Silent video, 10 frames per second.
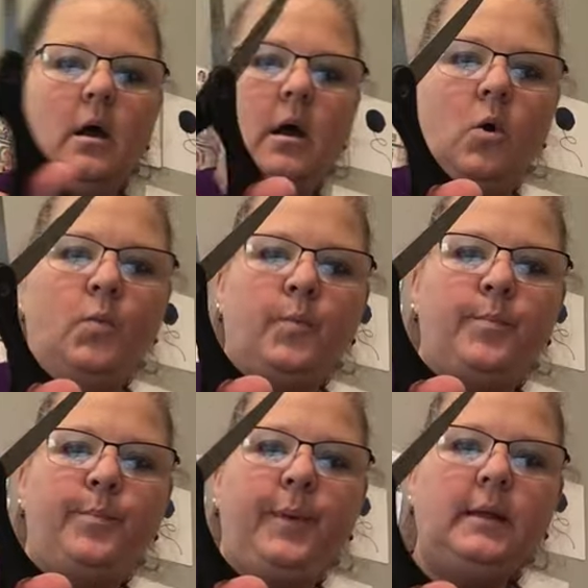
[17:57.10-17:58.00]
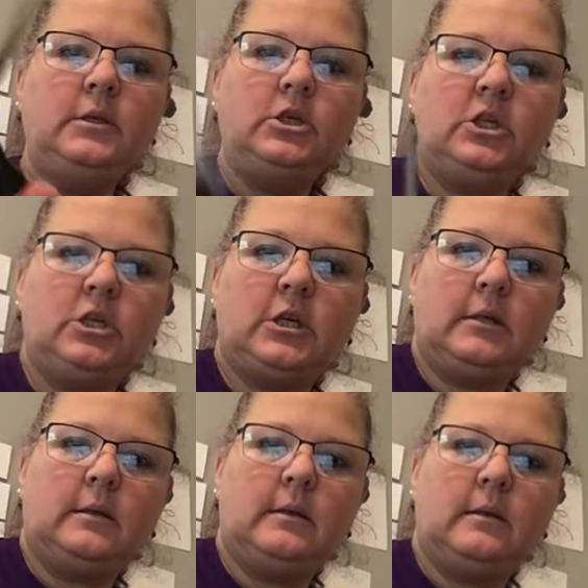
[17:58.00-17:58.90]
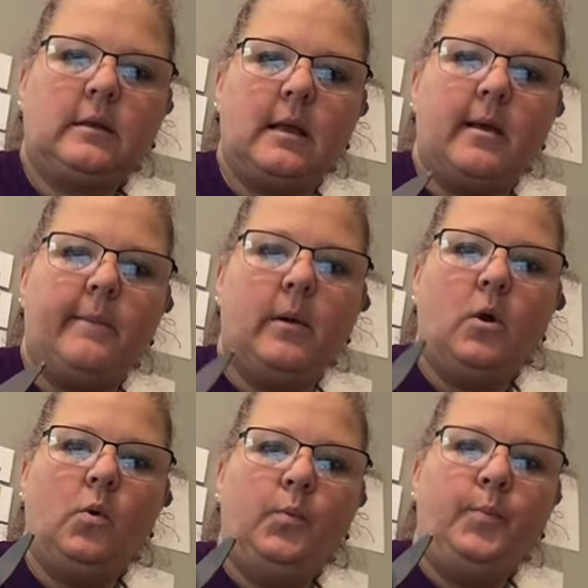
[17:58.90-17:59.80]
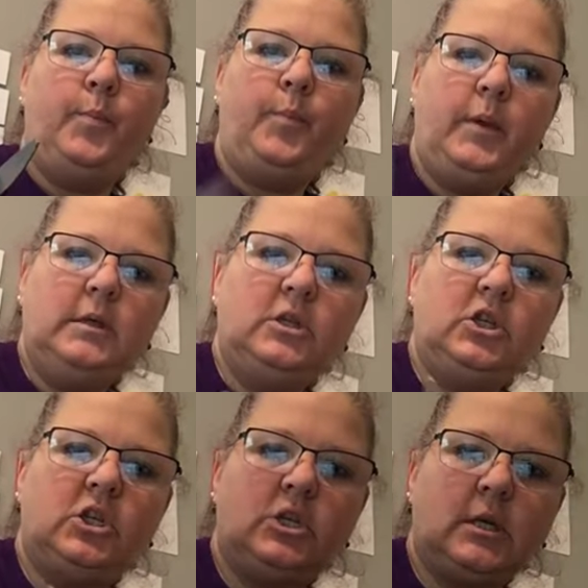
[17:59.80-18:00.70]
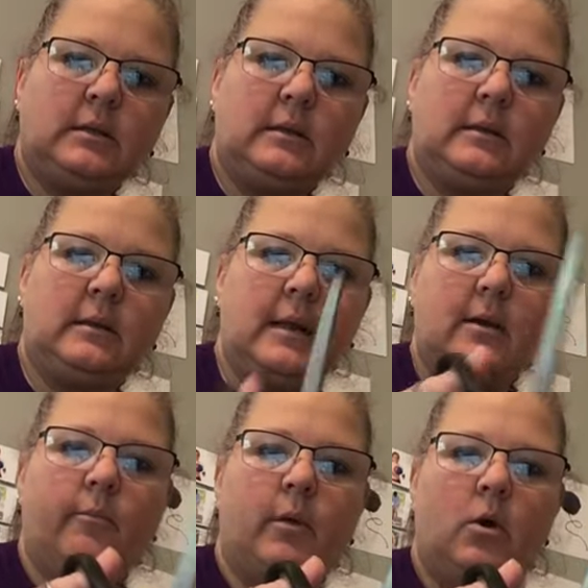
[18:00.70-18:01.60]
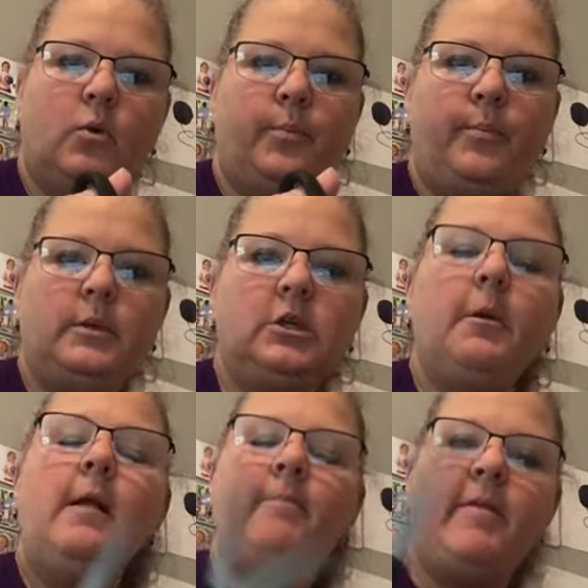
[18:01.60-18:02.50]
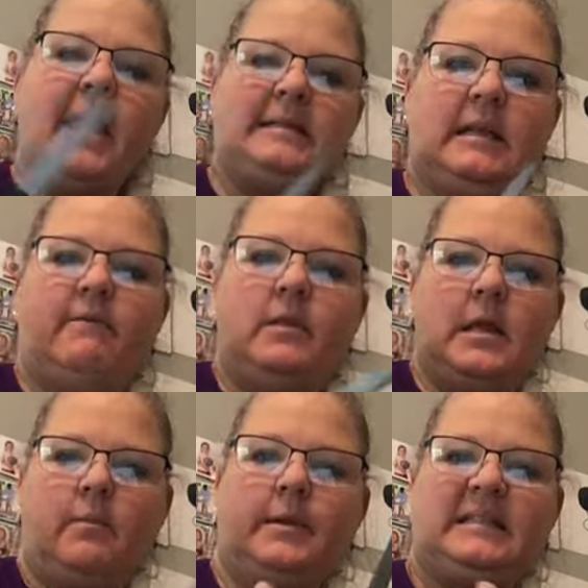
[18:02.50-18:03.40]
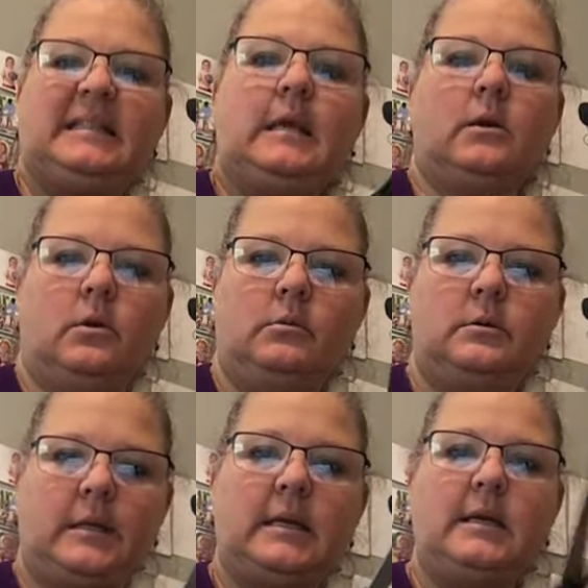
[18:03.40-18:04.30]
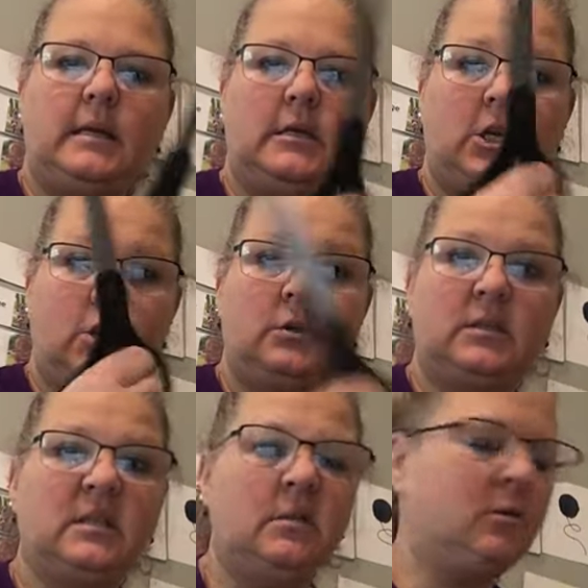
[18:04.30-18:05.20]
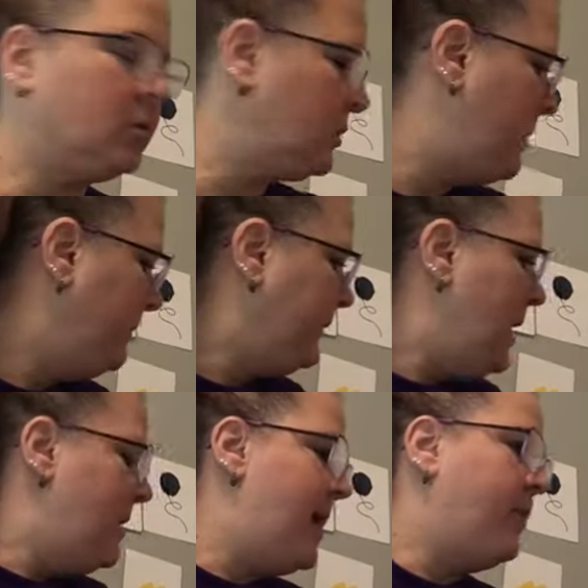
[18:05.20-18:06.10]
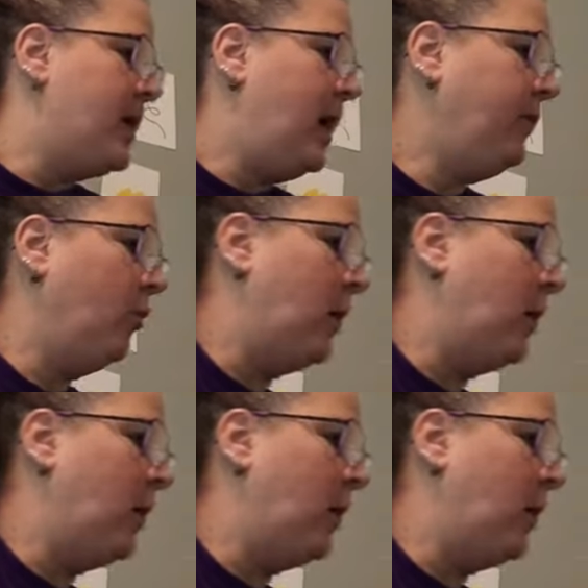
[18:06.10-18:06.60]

open, shut them, open, shut them, open, sh and giving them the skills that they need to use the scissors. Now the other